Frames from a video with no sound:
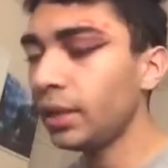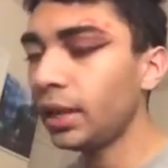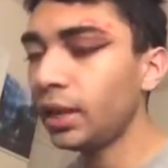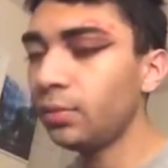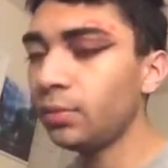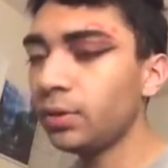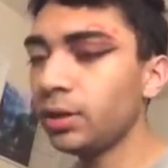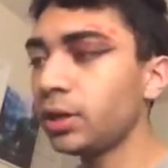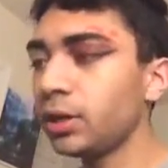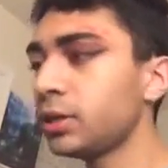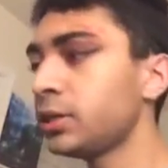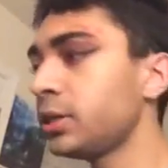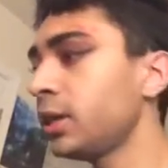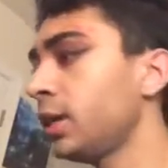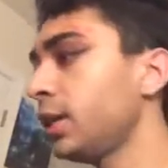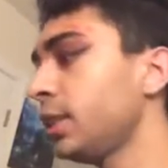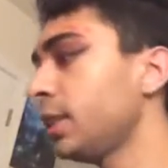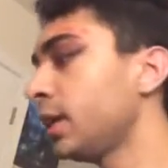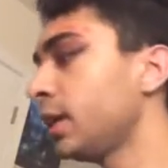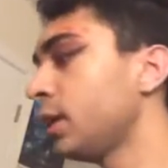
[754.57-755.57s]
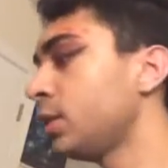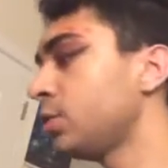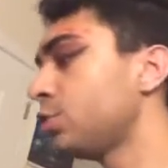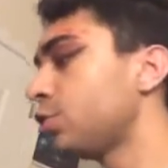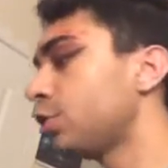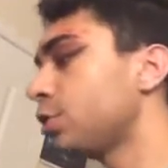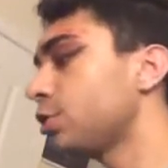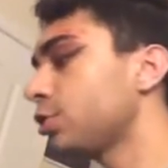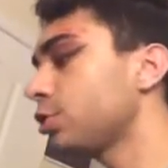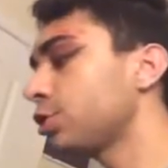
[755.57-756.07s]
And we're gonna take that
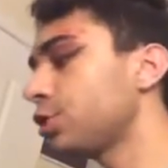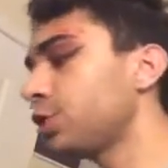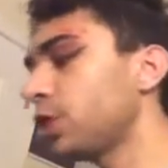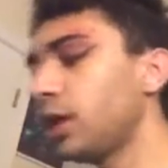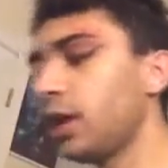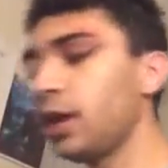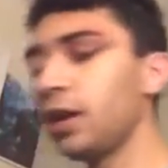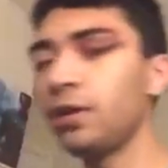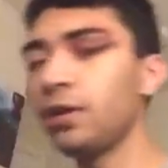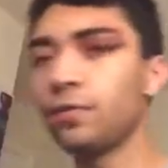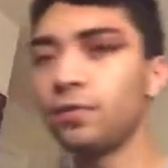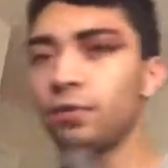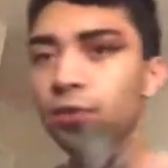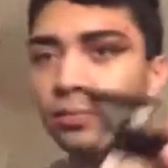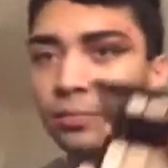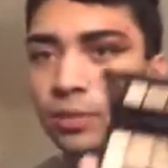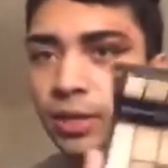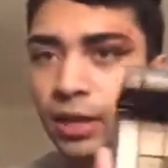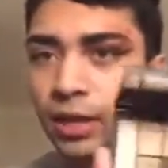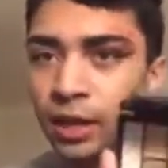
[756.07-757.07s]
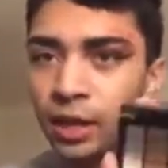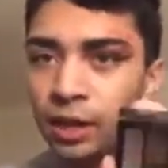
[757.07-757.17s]
dark shade from the